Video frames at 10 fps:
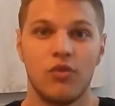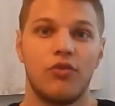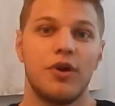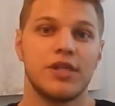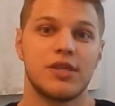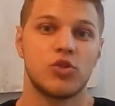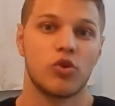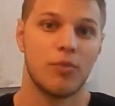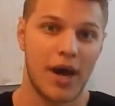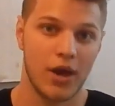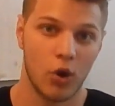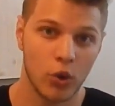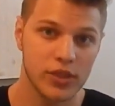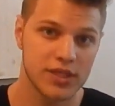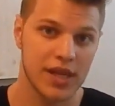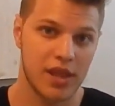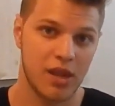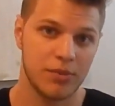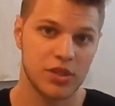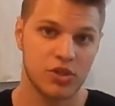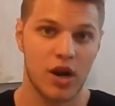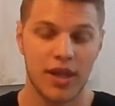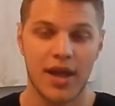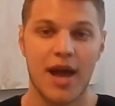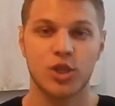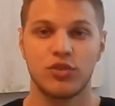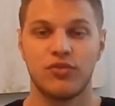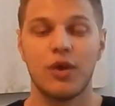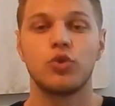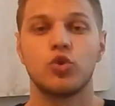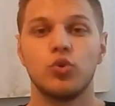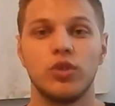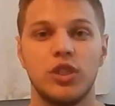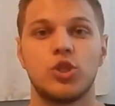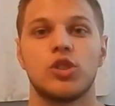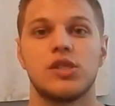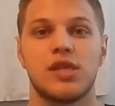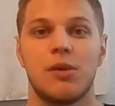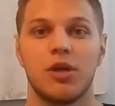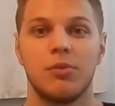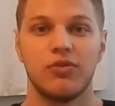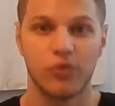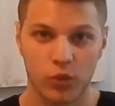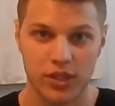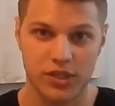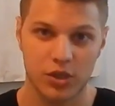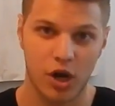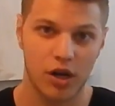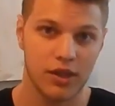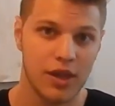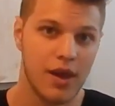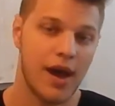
For instance, with my own site that I'll be starting, I actually found two niches that I'm going to be focusing on.